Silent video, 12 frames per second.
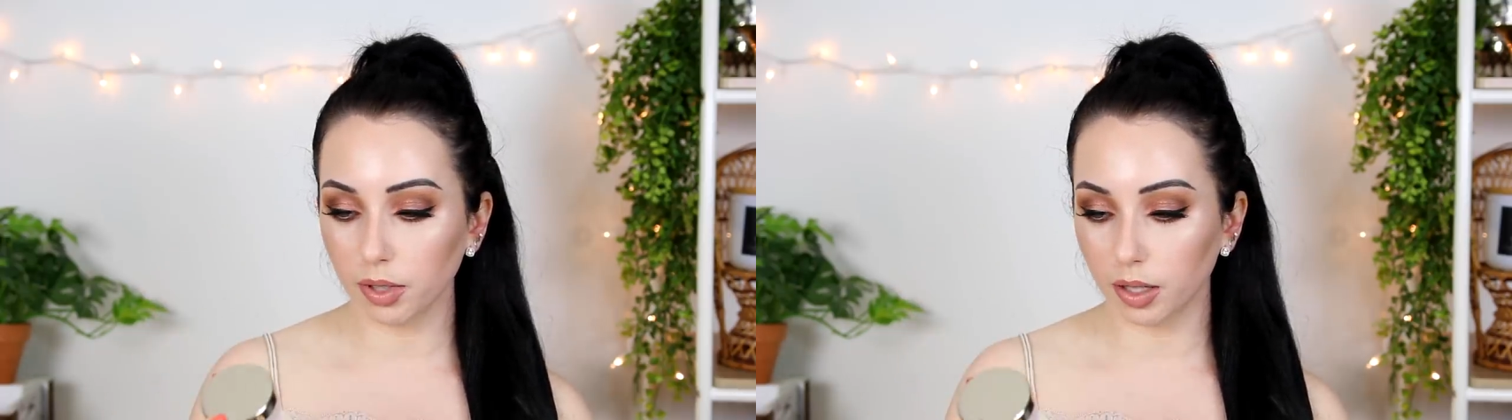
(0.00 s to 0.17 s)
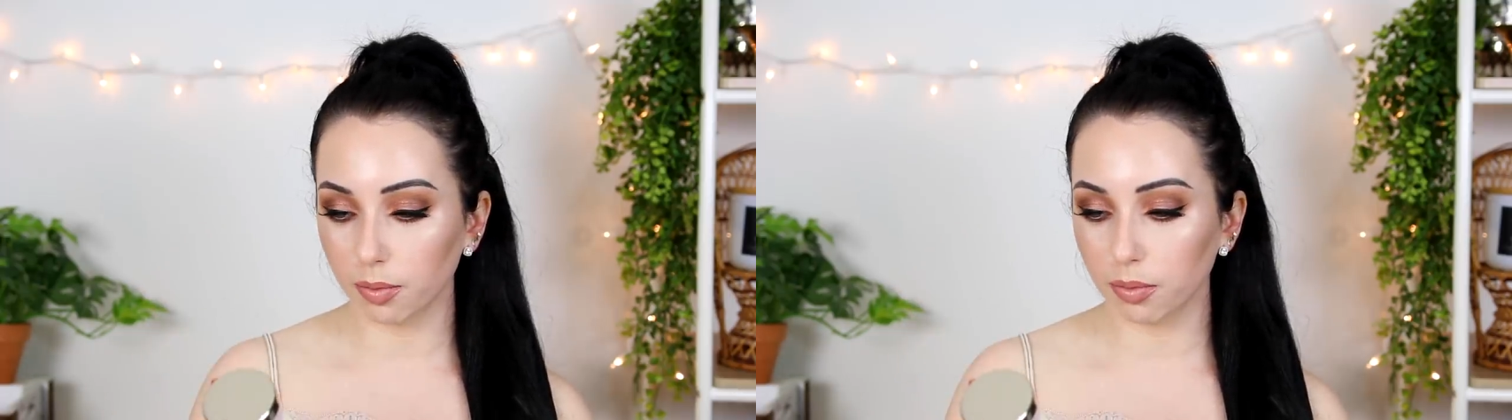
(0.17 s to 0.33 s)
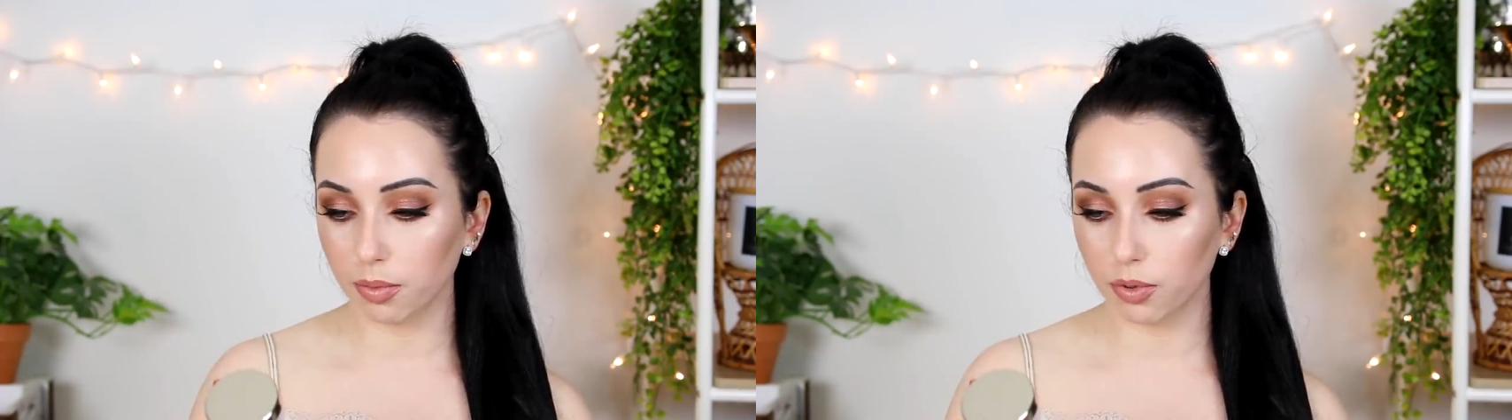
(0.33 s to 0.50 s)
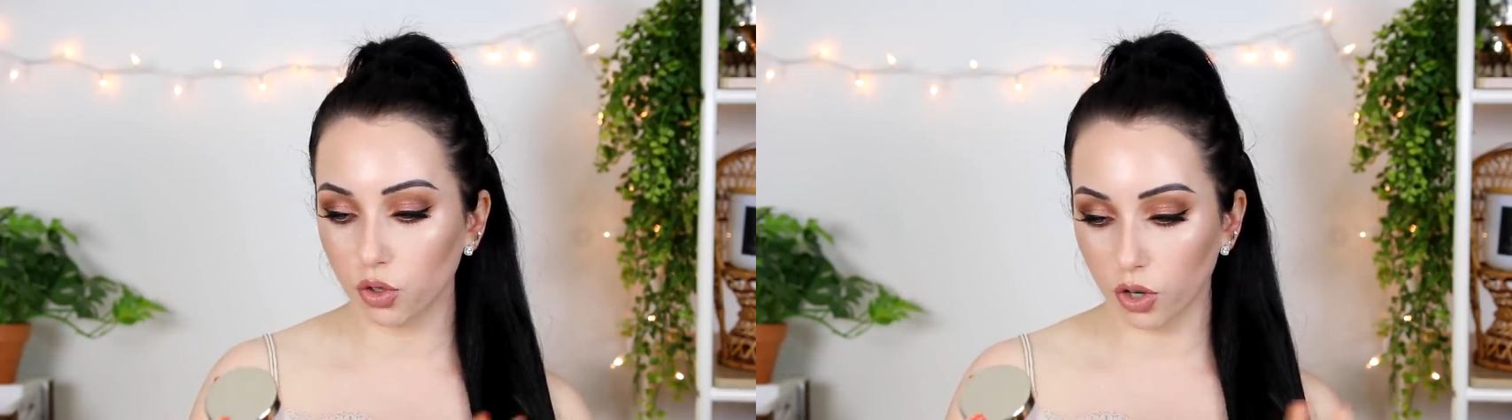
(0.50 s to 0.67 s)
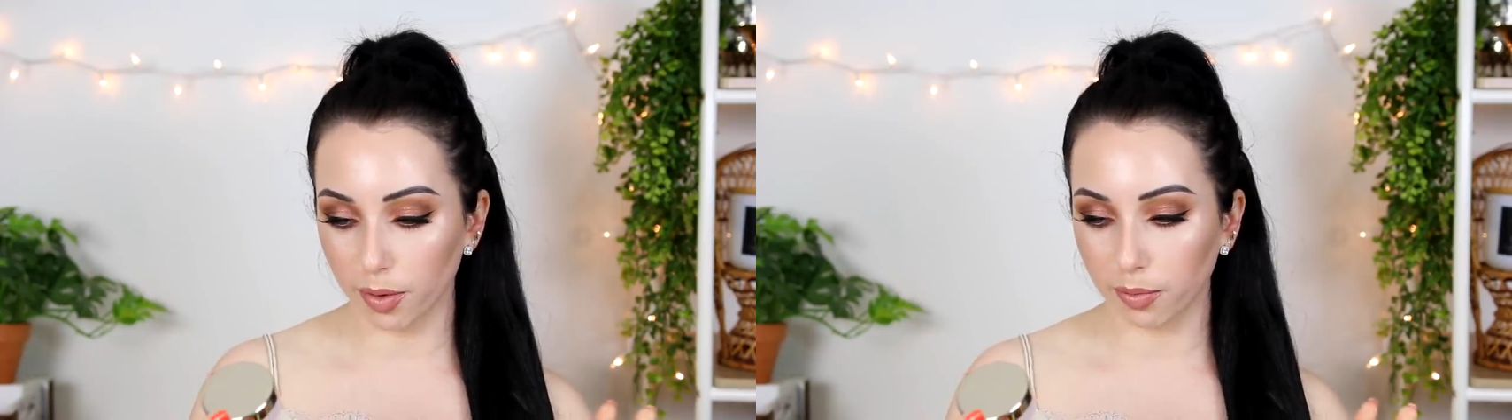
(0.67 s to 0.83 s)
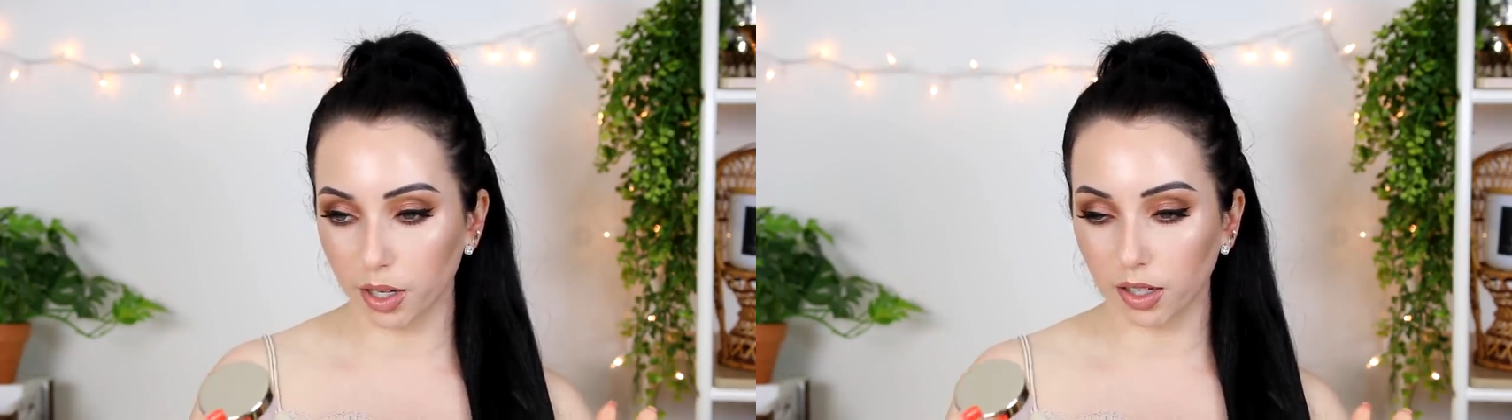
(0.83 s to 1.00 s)
Lip
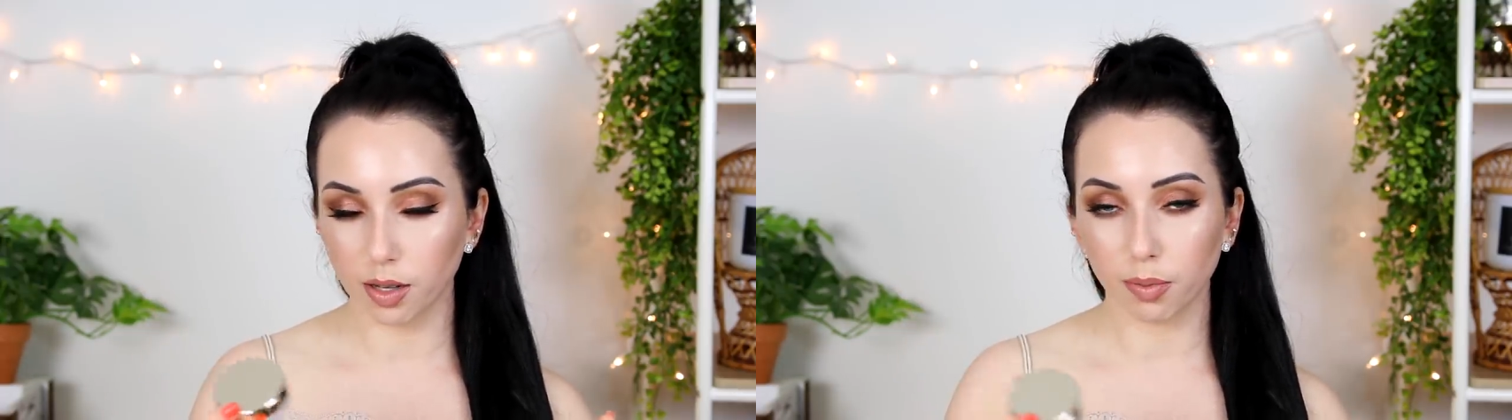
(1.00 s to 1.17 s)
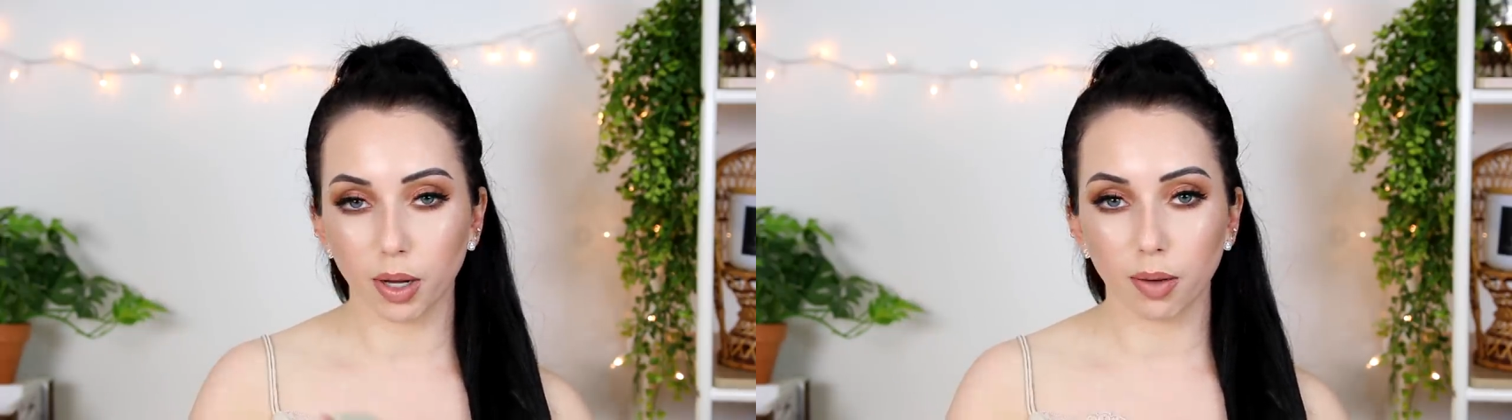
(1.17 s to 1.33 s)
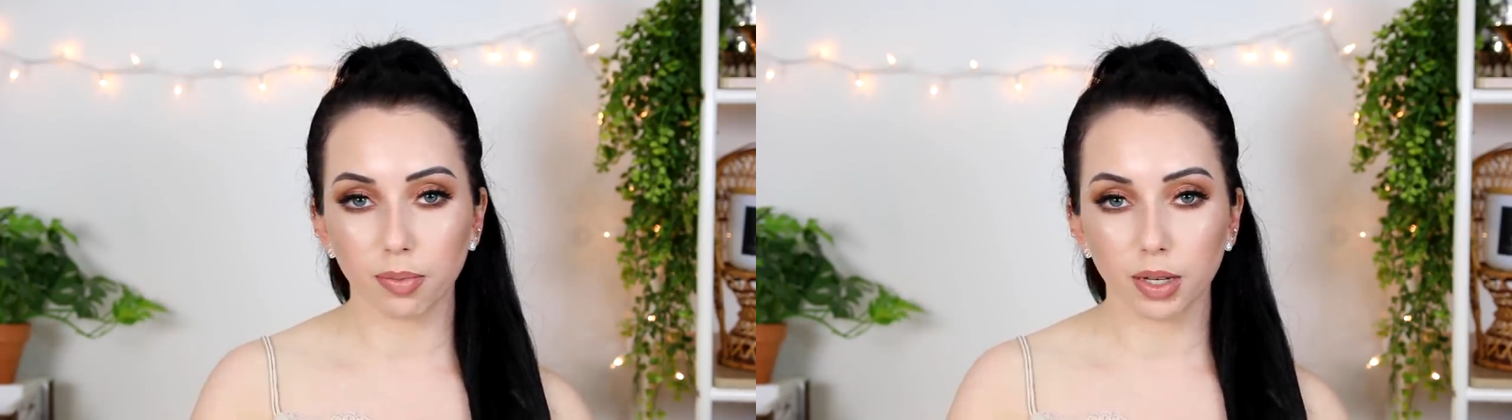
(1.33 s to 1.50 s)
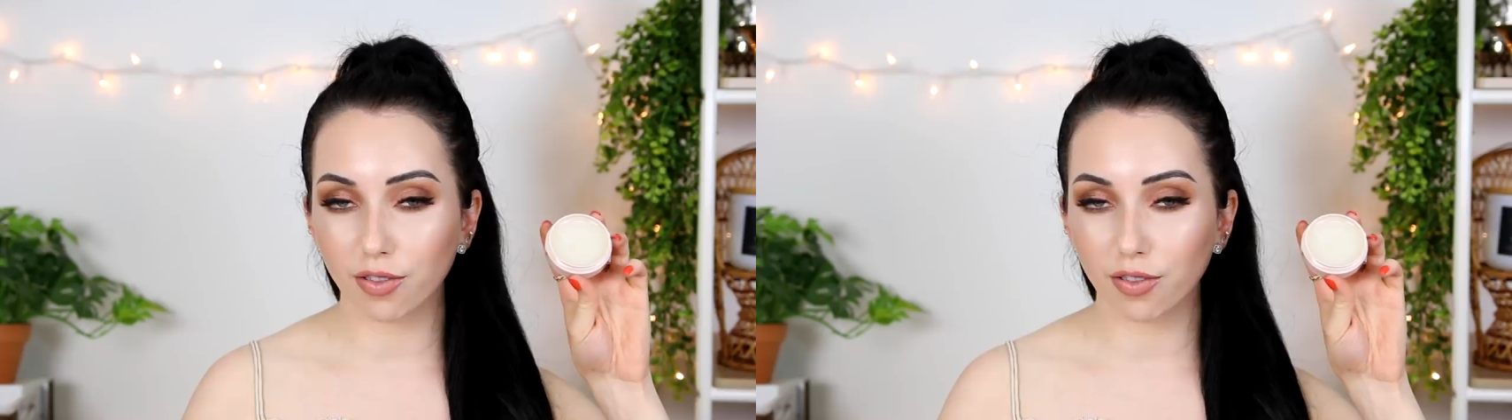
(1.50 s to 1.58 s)
scrub, not lip balm.